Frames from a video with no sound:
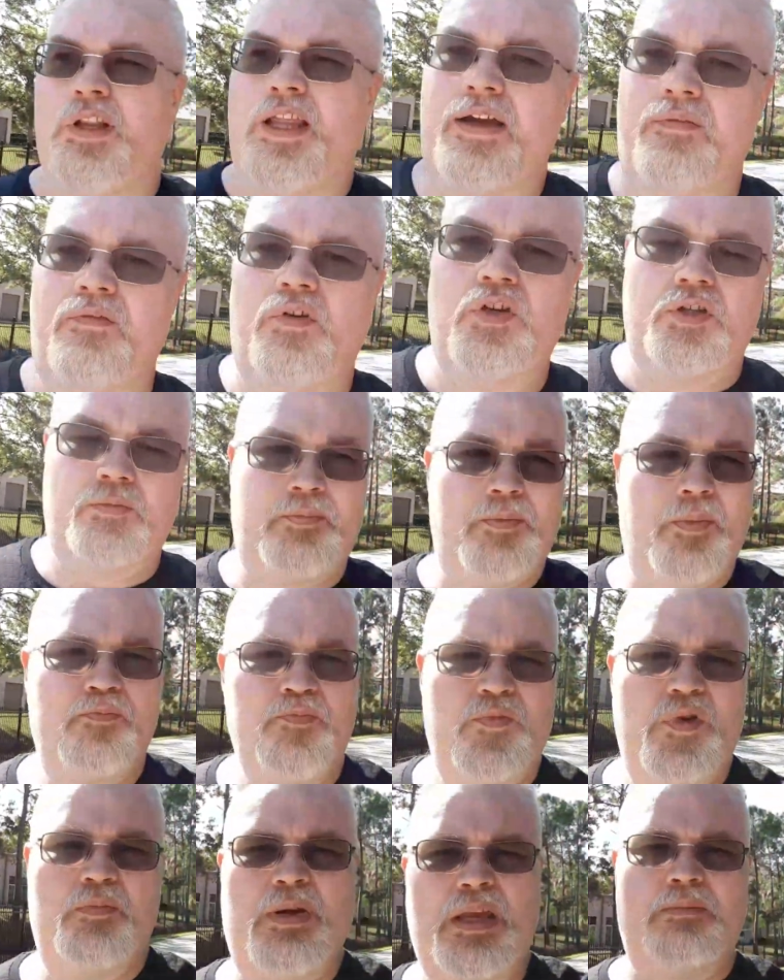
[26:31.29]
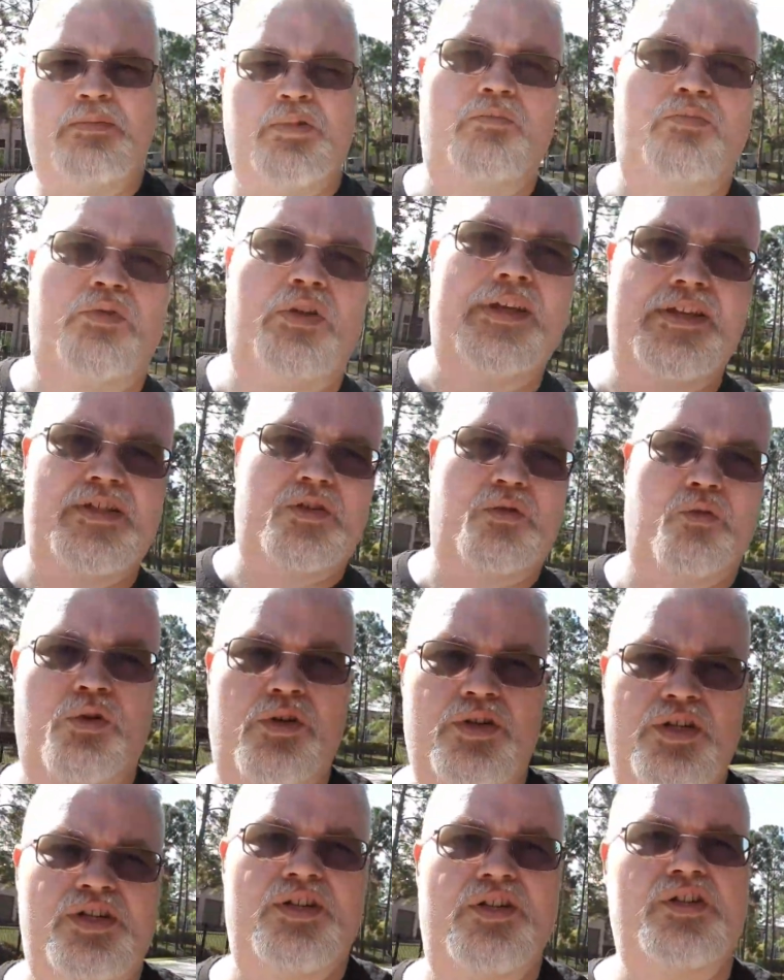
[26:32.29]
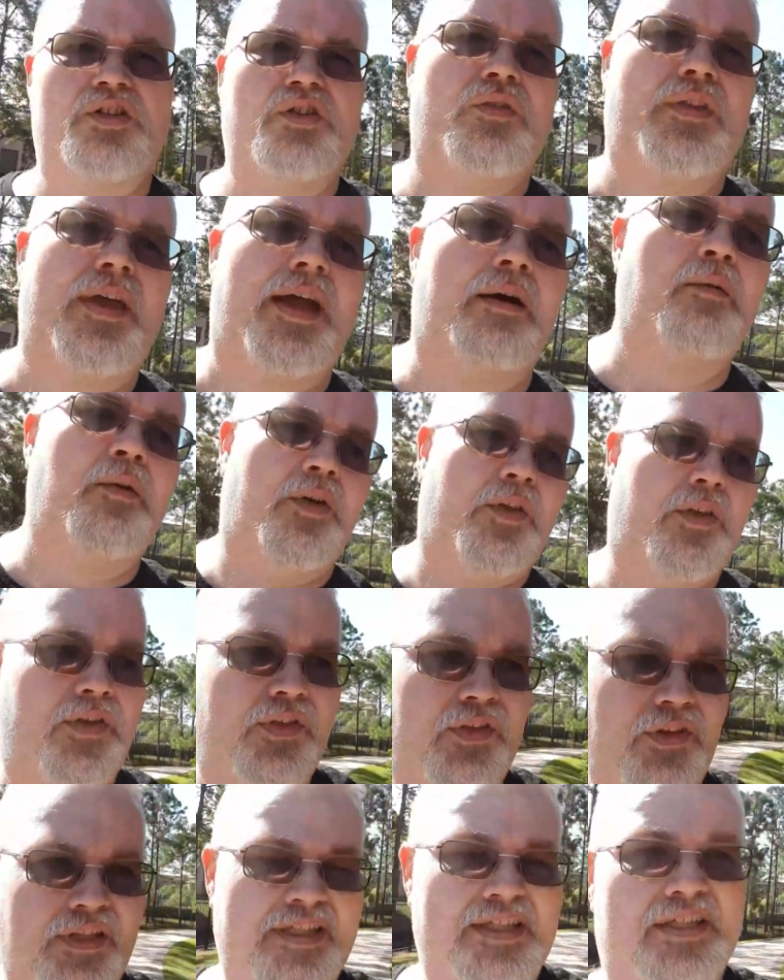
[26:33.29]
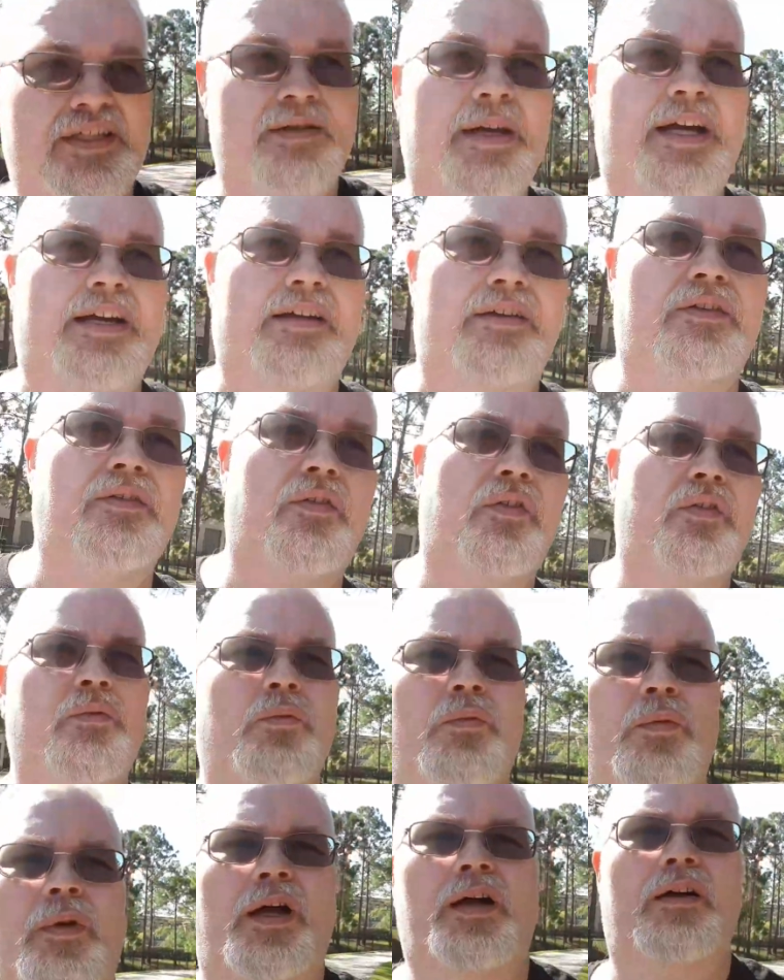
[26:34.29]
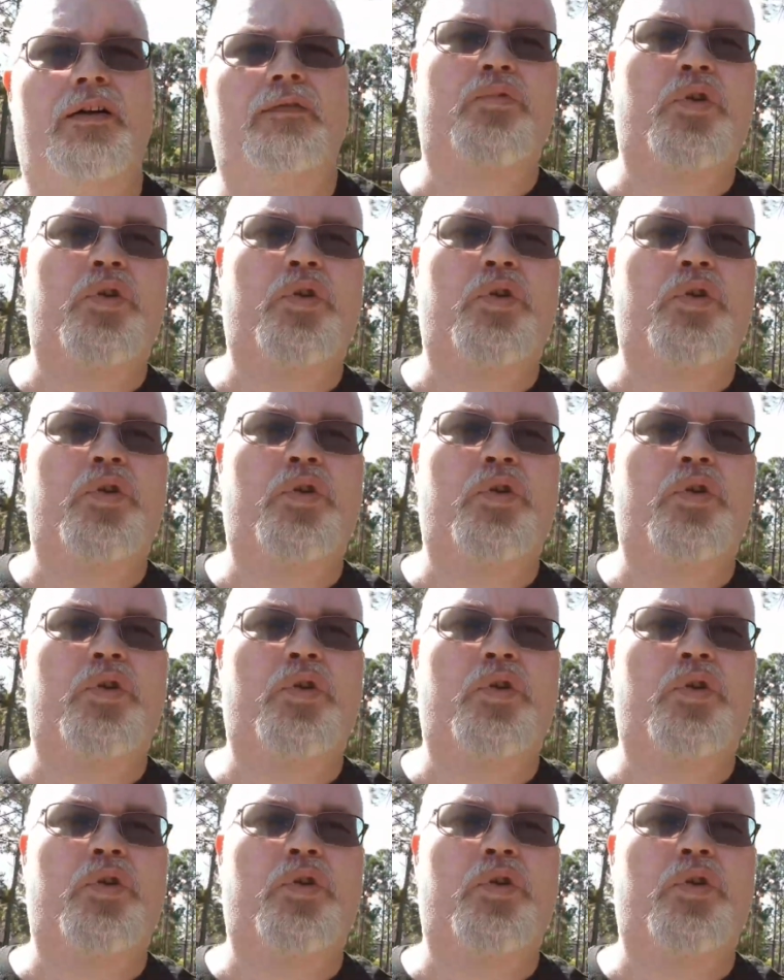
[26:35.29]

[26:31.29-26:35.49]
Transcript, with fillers: have all the, the people in place in order to do that with the least amount of, of